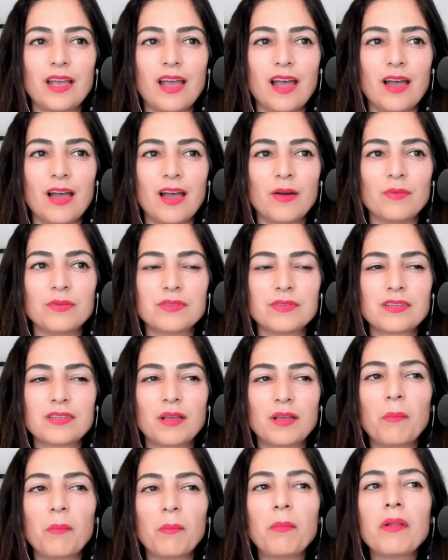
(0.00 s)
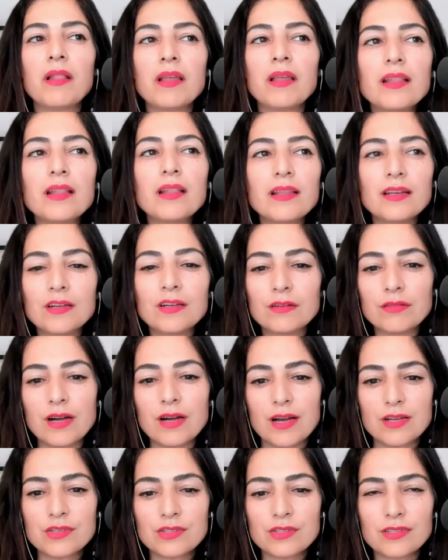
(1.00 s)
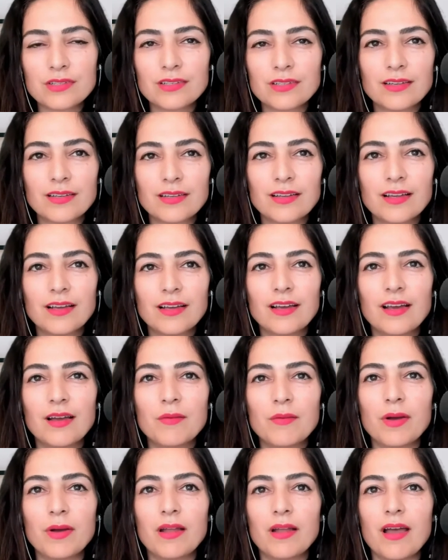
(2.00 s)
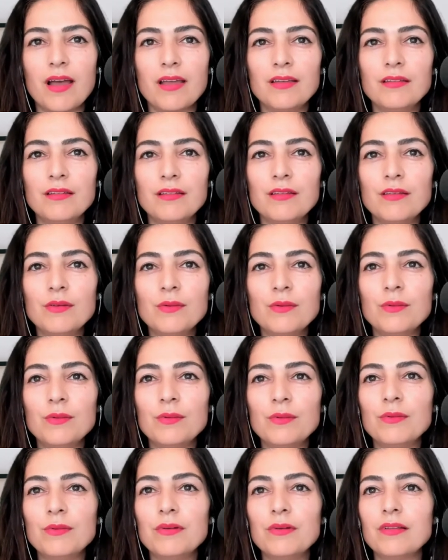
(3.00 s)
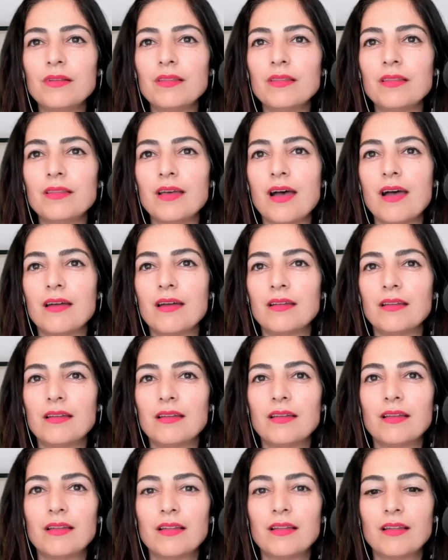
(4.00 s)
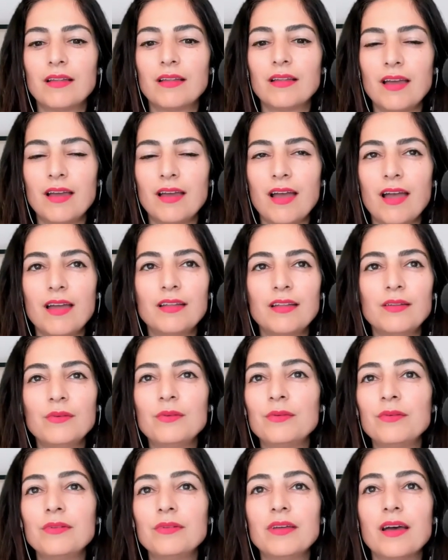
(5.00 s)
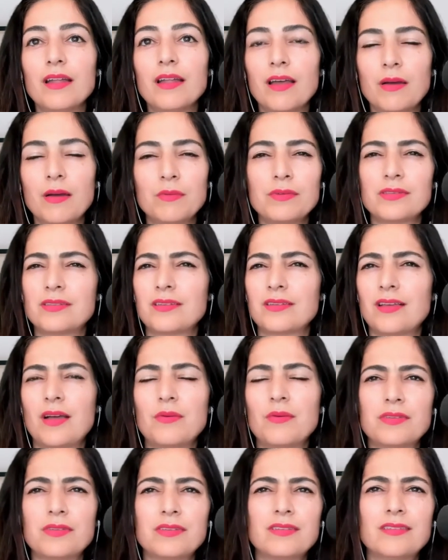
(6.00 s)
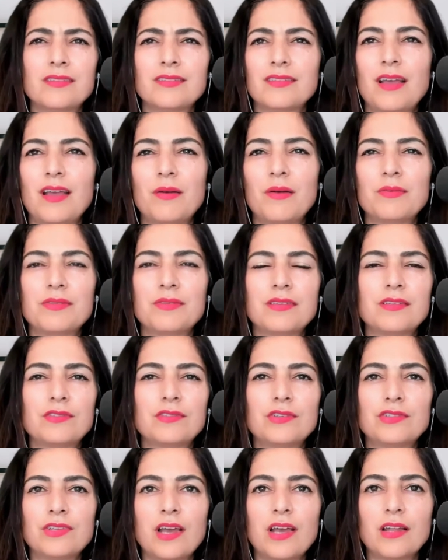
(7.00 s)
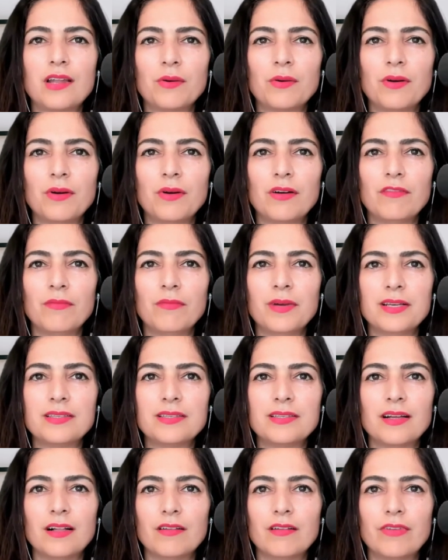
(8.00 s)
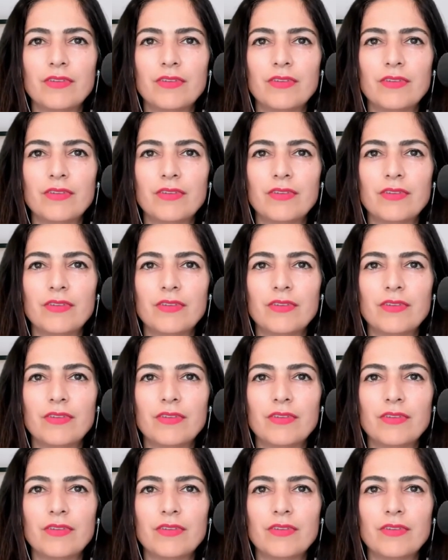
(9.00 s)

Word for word: I was completely crushed. Yeah. But I knew that I knew I, that I was I was I was such a shadow of myself.